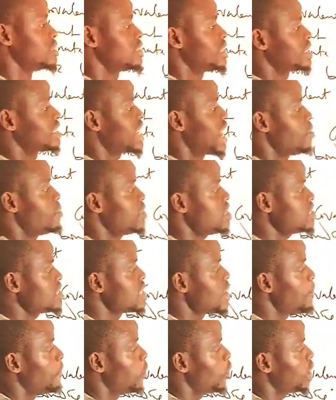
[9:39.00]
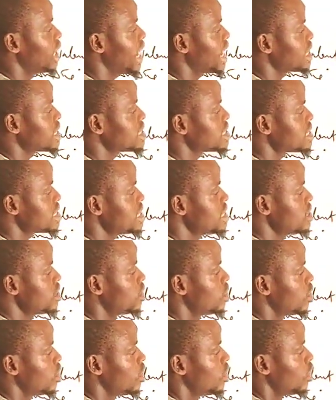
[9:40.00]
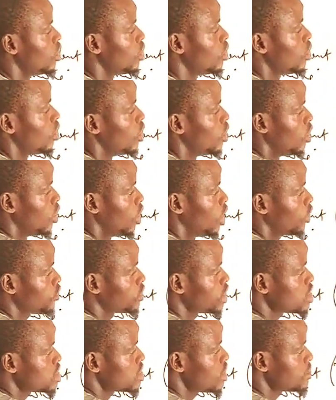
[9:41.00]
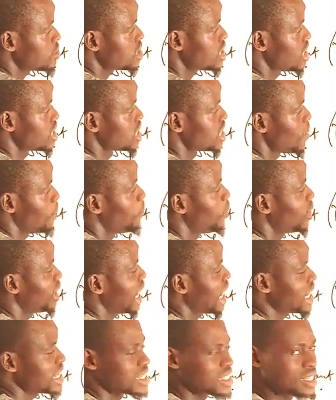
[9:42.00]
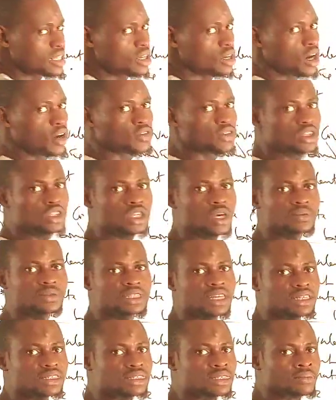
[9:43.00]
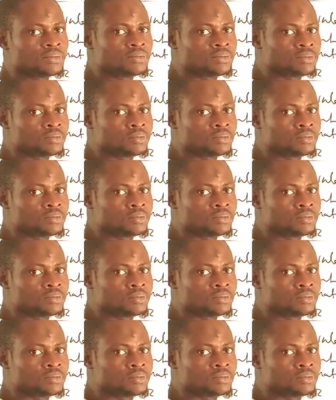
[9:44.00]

determines the polarity of the substance. Polarity of the substance.